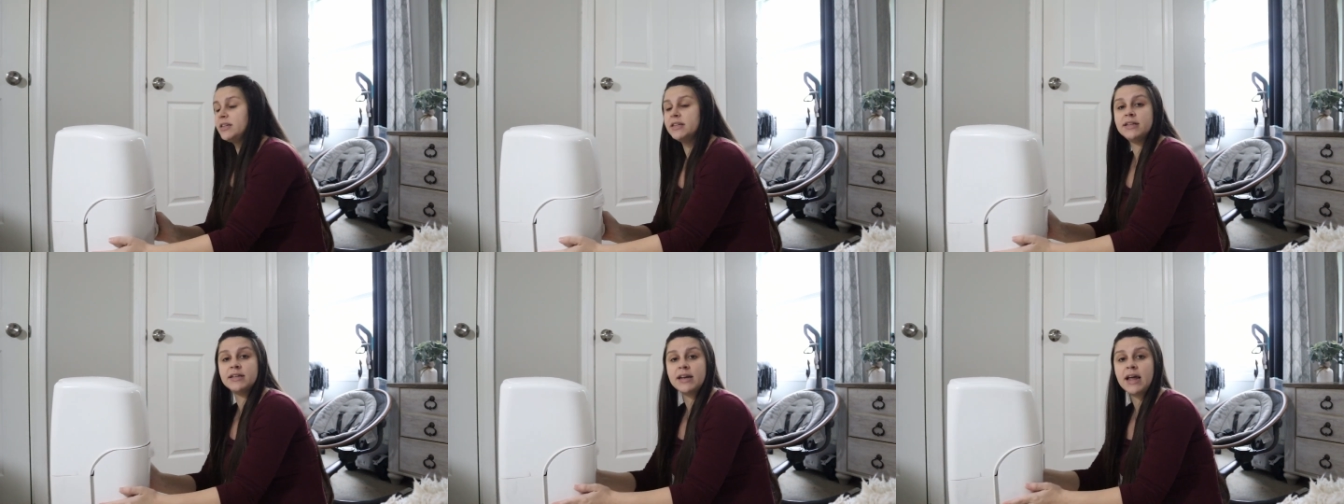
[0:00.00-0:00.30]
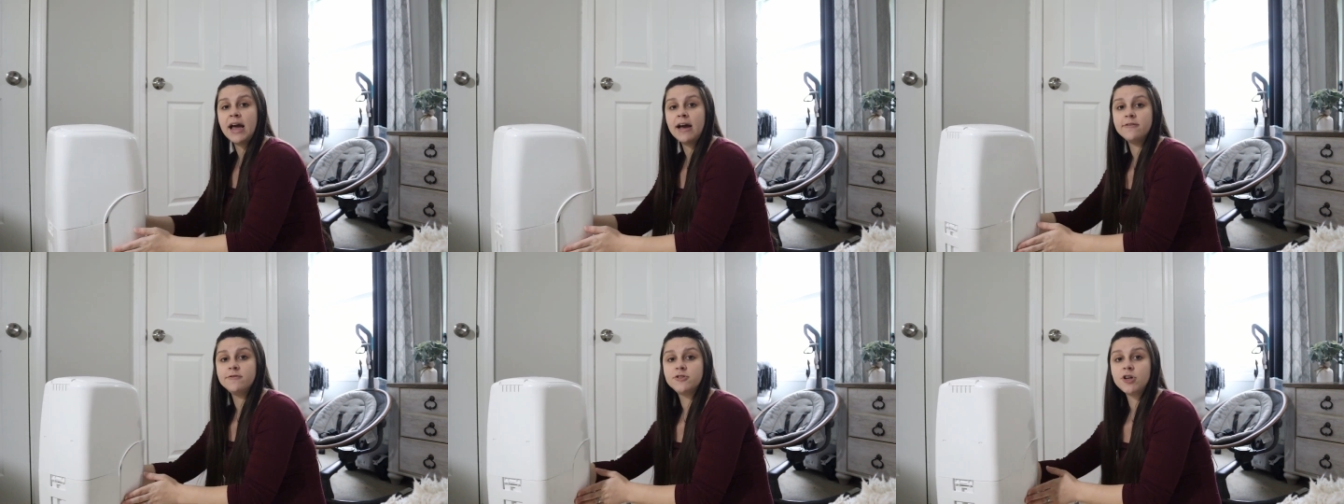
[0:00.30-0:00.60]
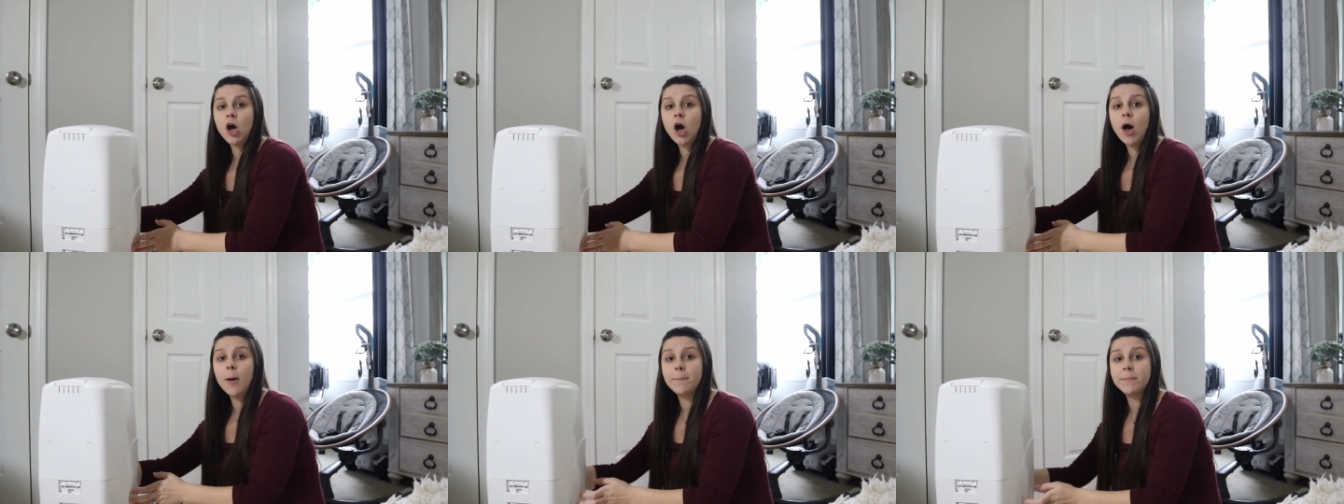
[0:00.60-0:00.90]
didn't have
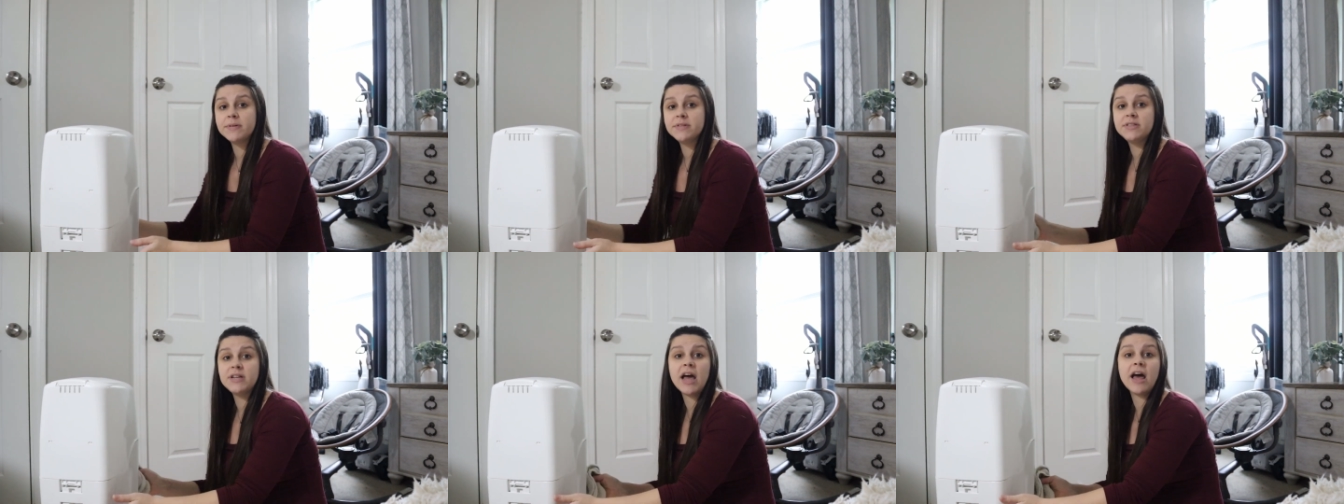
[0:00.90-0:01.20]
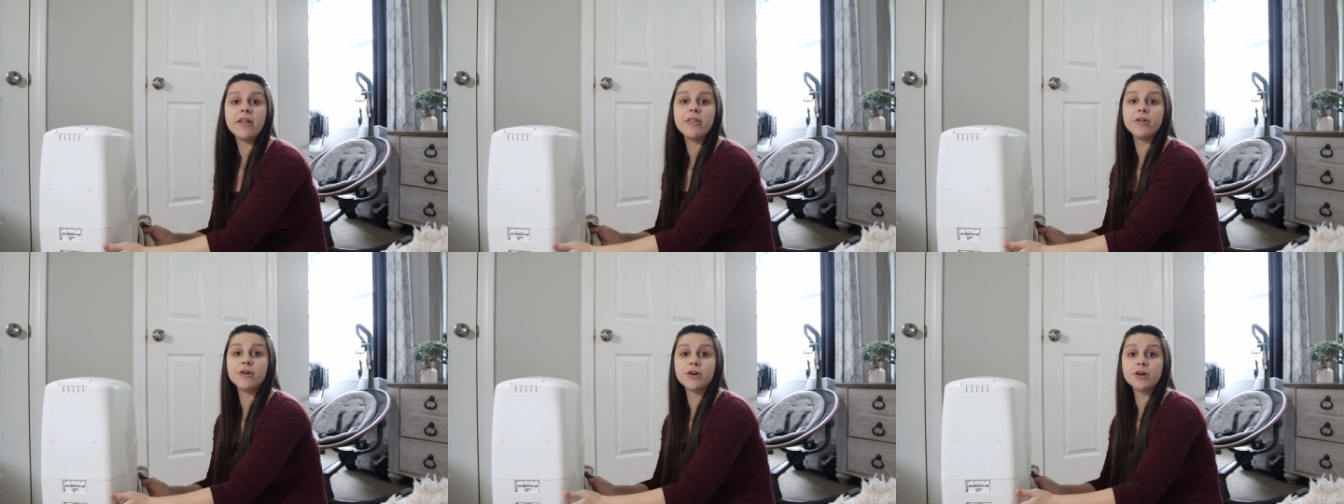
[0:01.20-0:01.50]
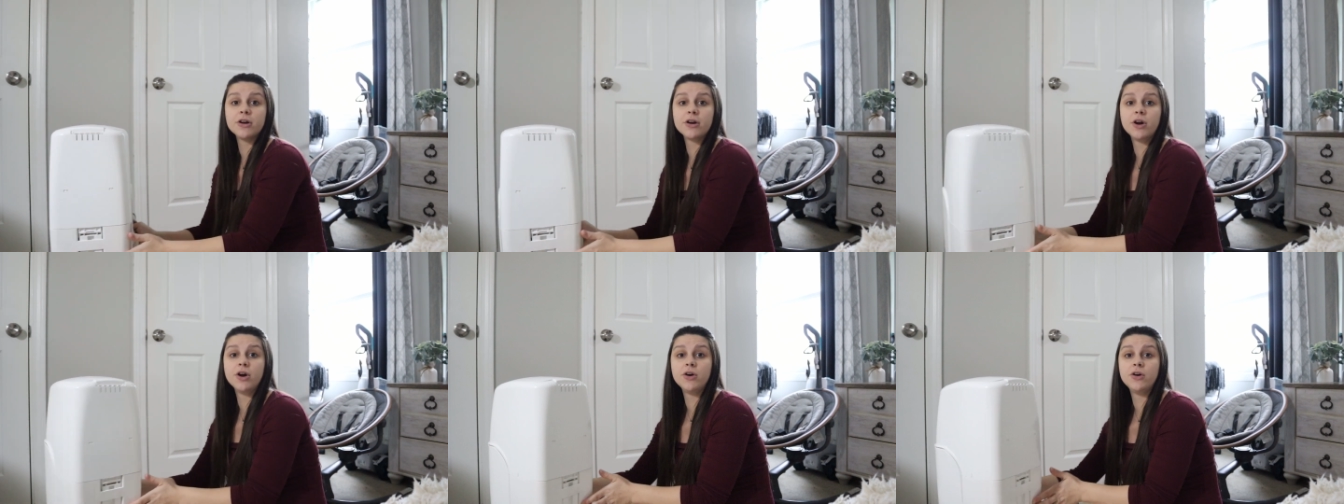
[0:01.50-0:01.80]
top
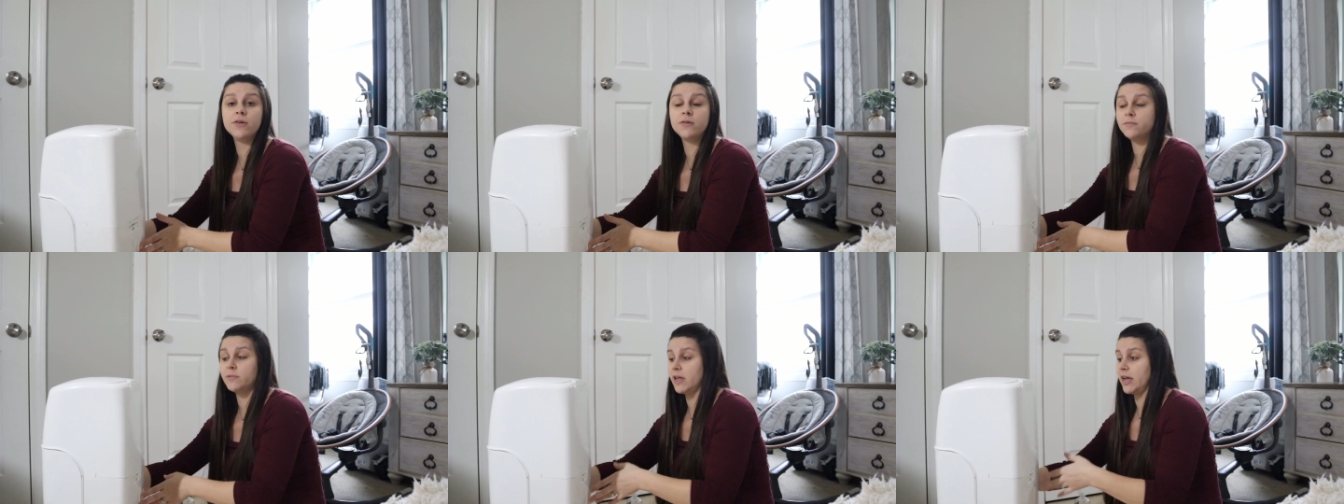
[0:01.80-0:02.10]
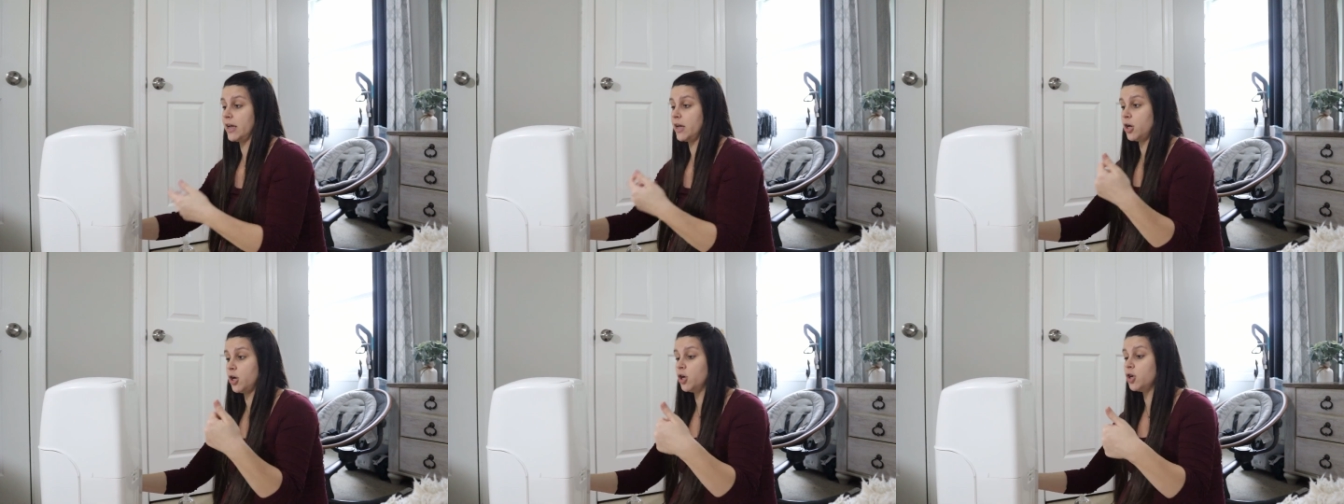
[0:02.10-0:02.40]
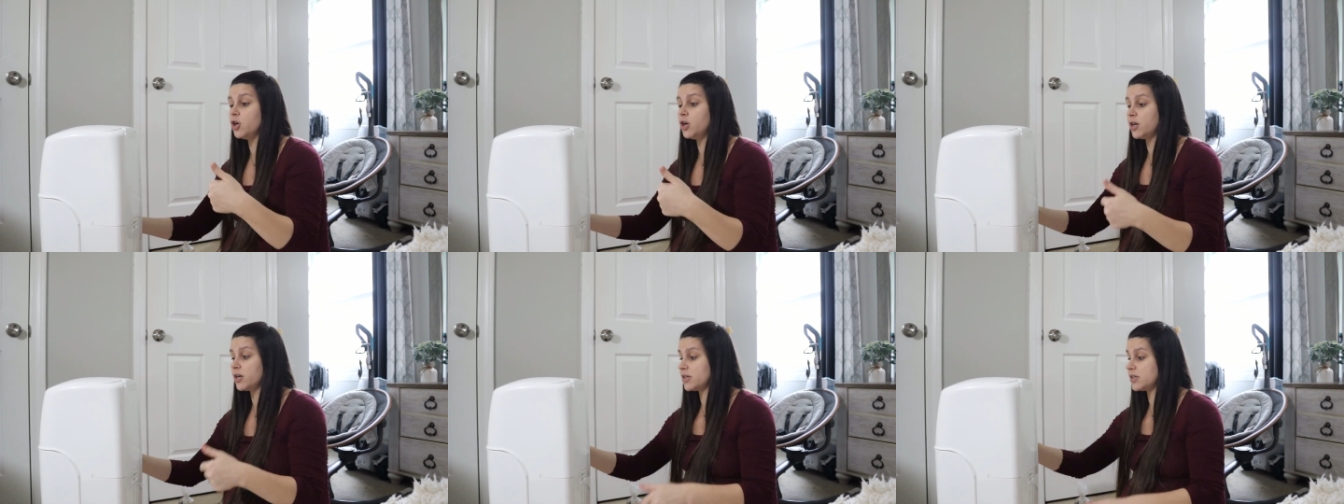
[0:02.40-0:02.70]
tether like
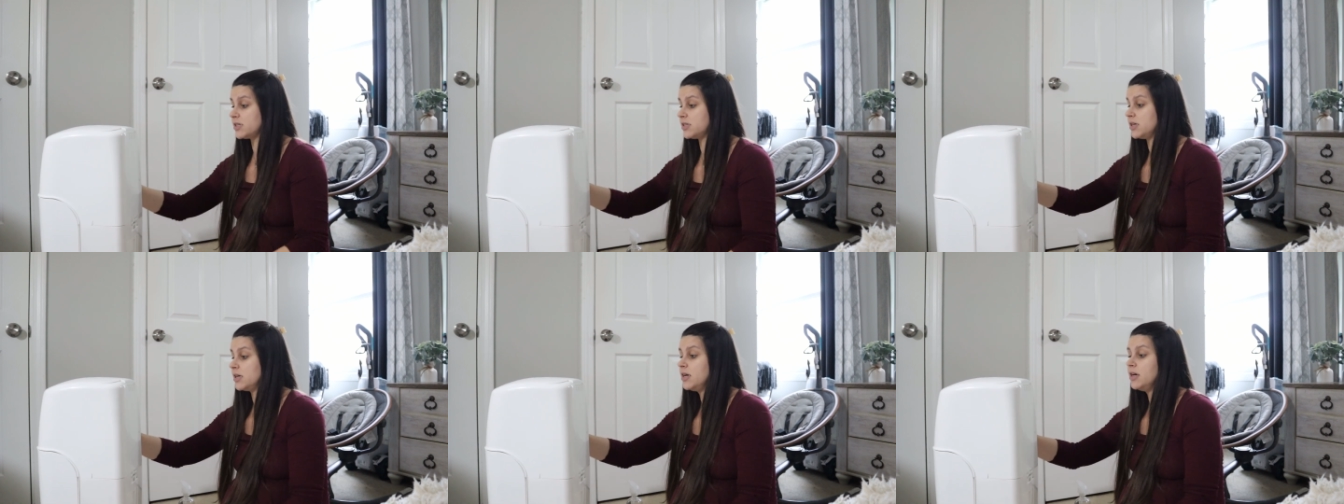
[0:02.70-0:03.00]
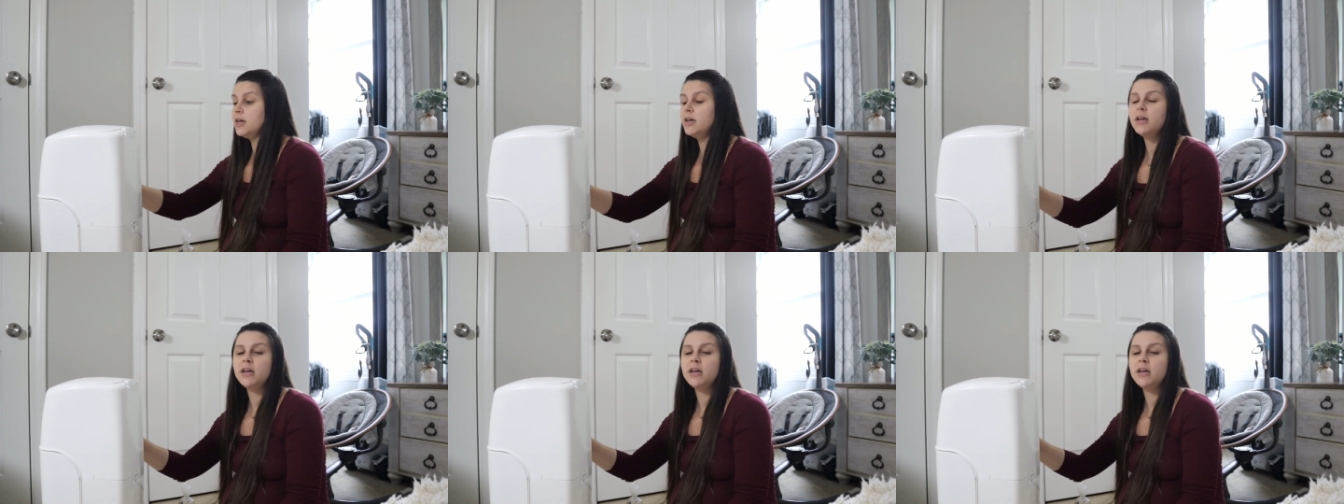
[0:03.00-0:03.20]
hooks